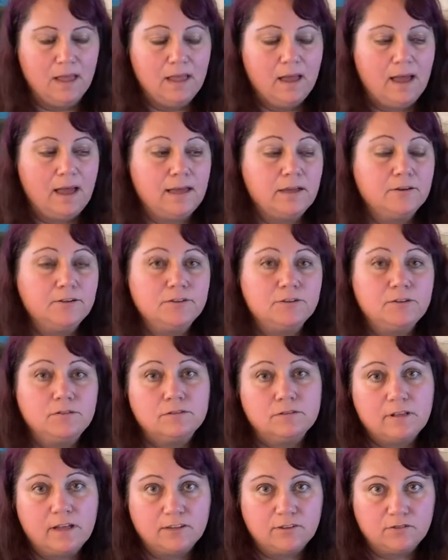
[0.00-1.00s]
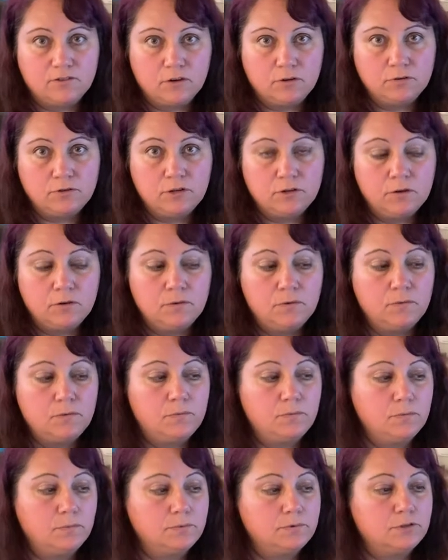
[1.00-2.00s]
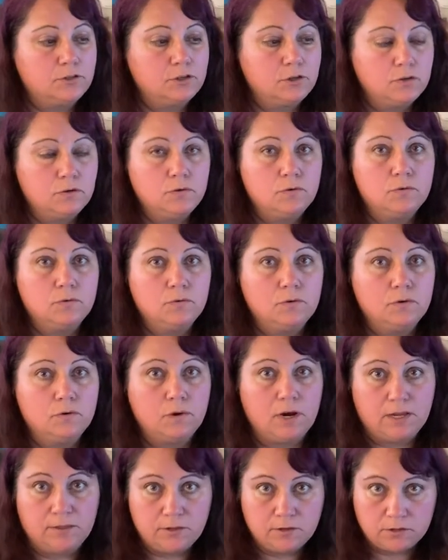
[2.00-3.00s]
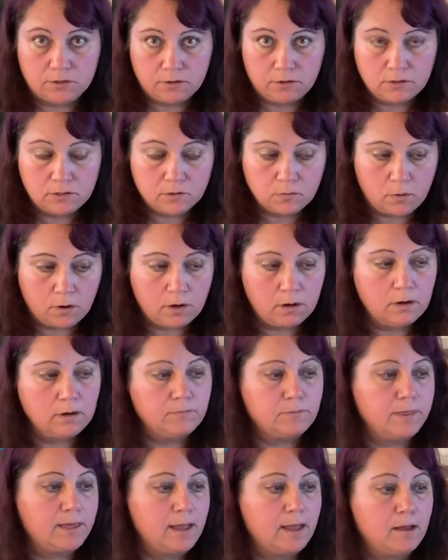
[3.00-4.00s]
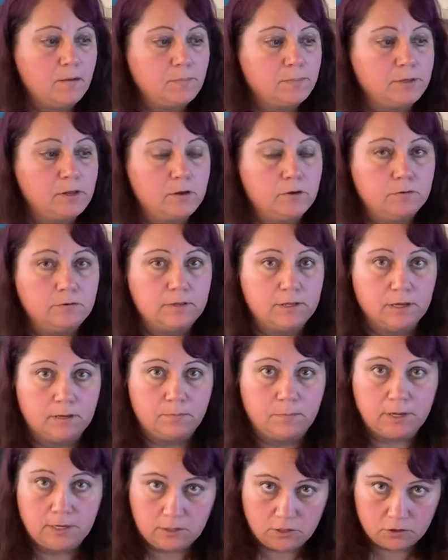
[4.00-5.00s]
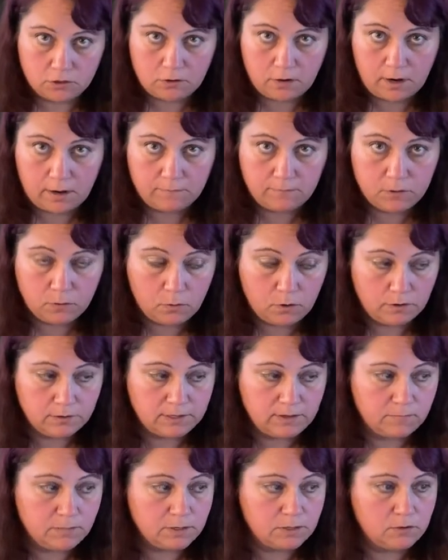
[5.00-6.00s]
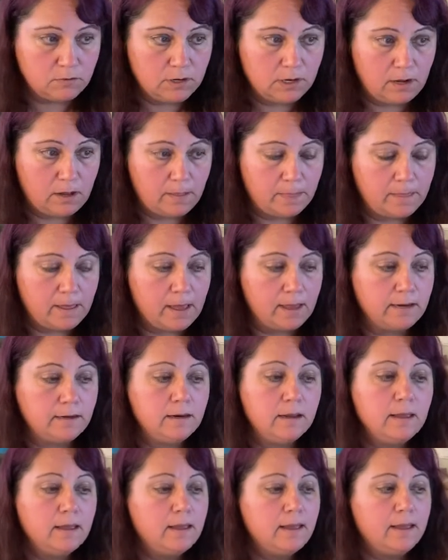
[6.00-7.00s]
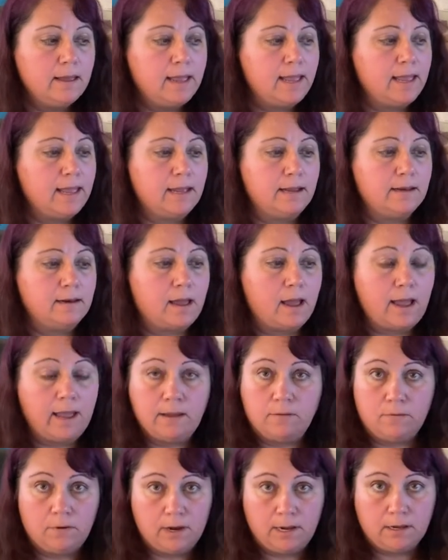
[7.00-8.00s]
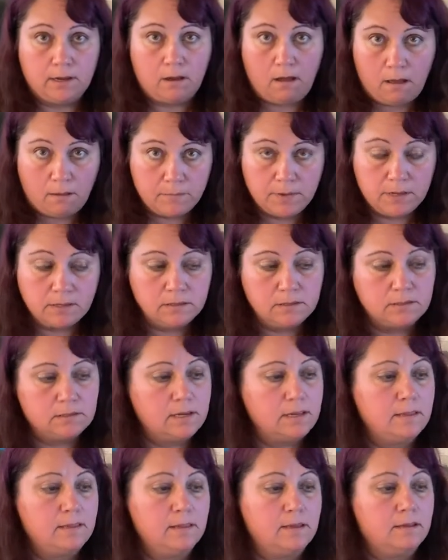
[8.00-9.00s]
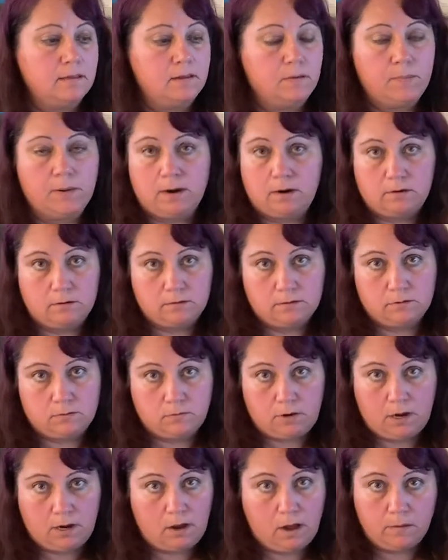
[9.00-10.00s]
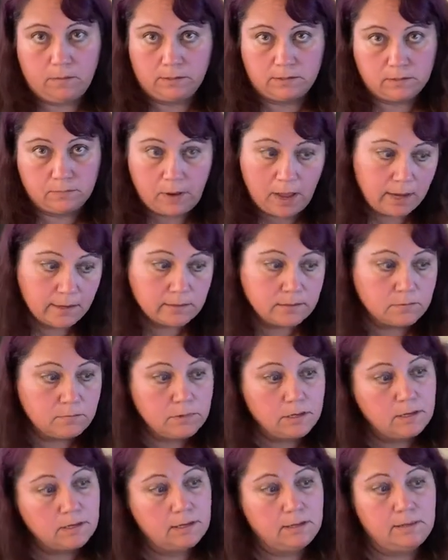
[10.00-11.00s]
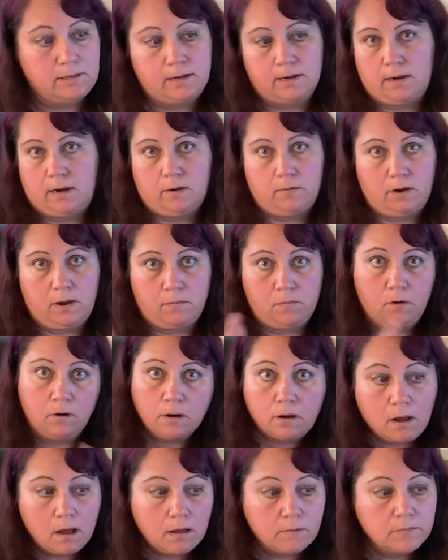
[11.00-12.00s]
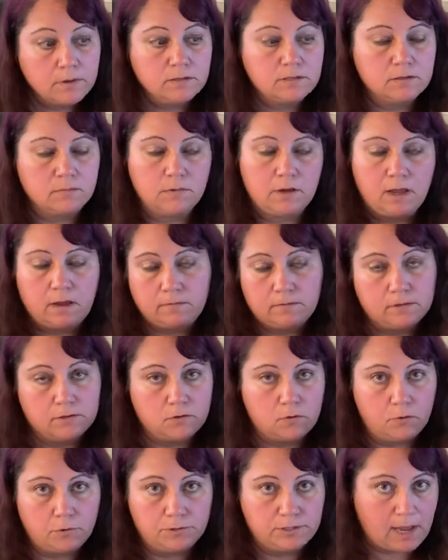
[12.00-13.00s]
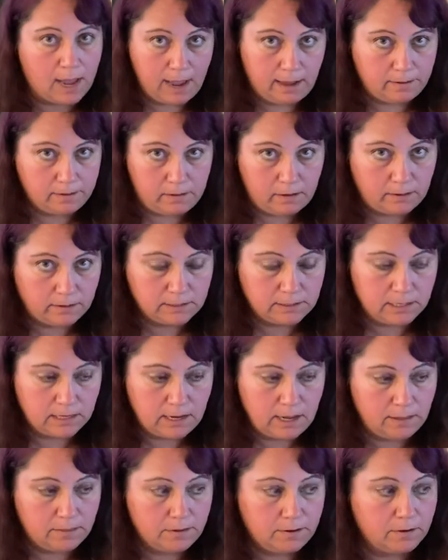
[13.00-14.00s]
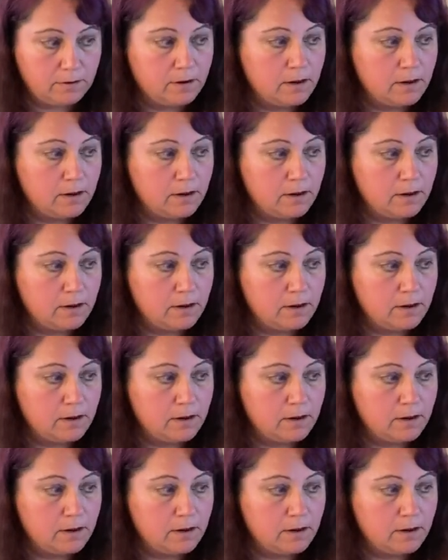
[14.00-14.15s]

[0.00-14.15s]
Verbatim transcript: I also use Class Dojo to grade the students' work. They upload the picture of the work they've been doing online and I write comments and then the parents write comments back to me and then I write more comments and we have this whole dialogue together.